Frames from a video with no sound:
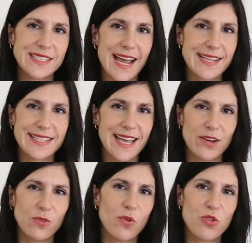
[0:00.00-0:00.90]
dad
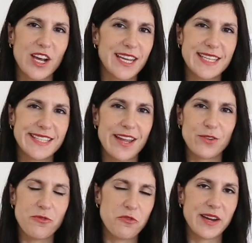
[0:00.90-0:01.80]
sandal or chunky
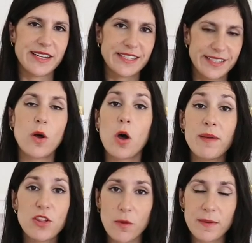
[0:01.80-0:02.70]
sandal trend. On
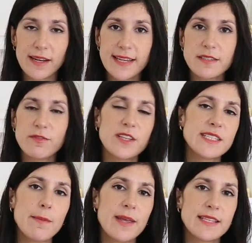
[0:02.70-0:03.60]
my shopping list,
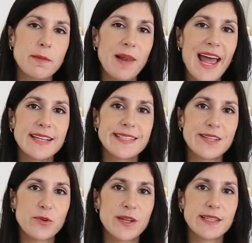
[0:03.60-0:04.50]
first up is a black
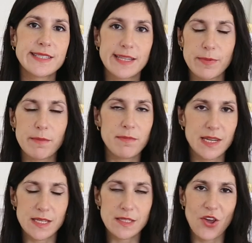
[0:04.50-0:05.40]
silk slip
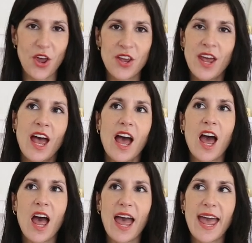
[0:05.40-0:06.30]
midi skirt.
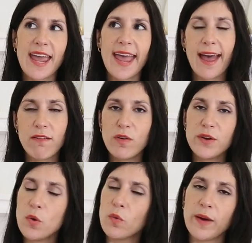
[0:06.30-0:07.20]
I have
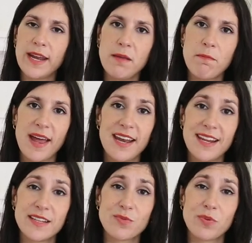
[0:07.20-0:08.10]
one already, but
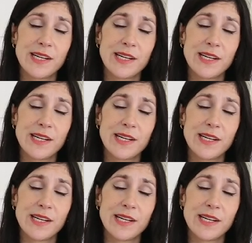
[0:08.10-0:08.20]
it is